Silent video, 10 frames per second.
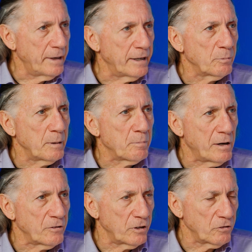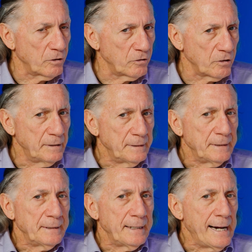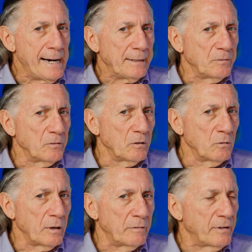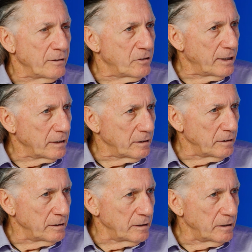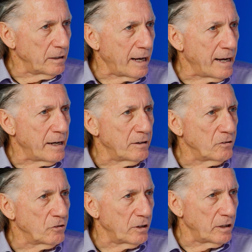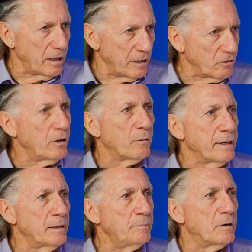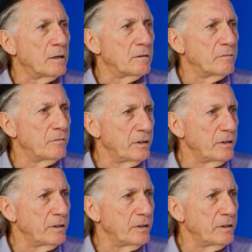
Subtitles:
and NXP processors. Yes. And Advantech has, as an OEM of